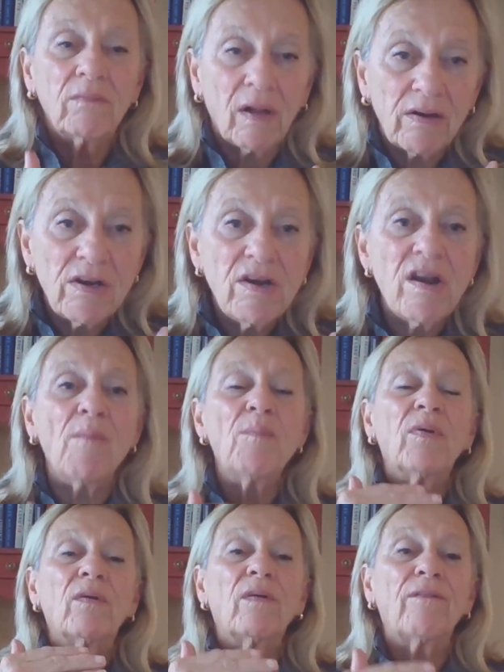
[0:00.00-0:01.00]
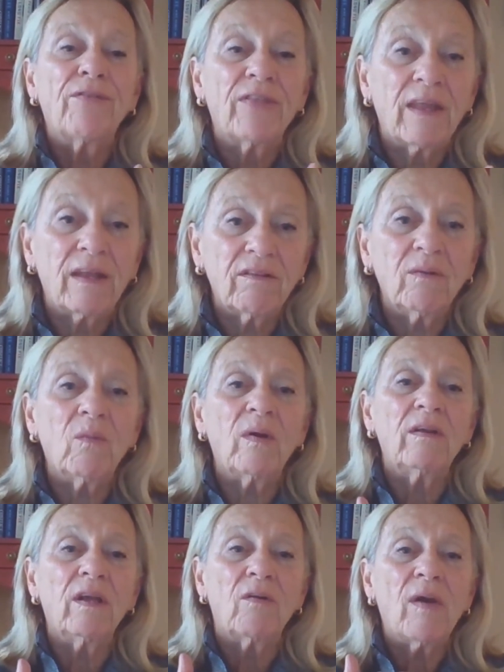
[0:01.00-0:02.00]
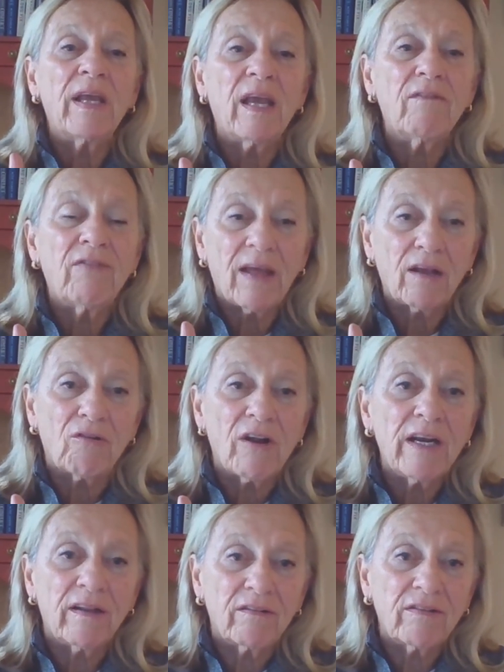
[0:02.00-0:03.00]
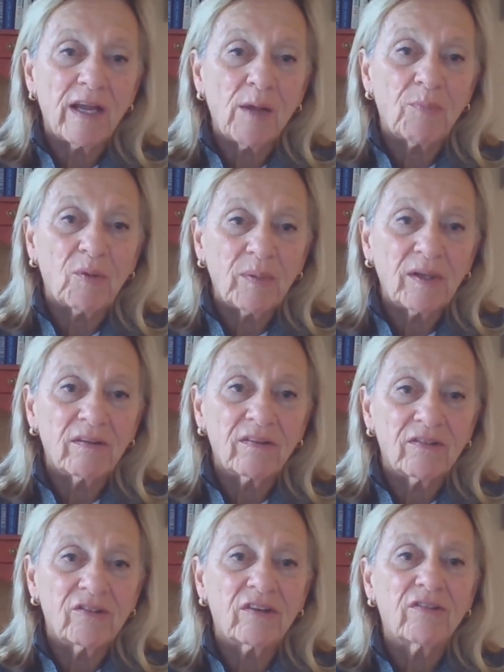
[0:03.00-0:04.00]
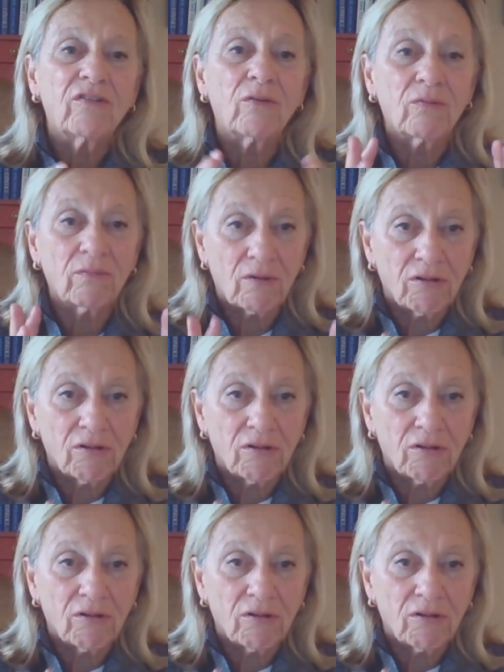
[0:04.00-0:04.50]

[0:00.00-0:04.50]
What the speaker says: a number of things. I gave that great example because it's just so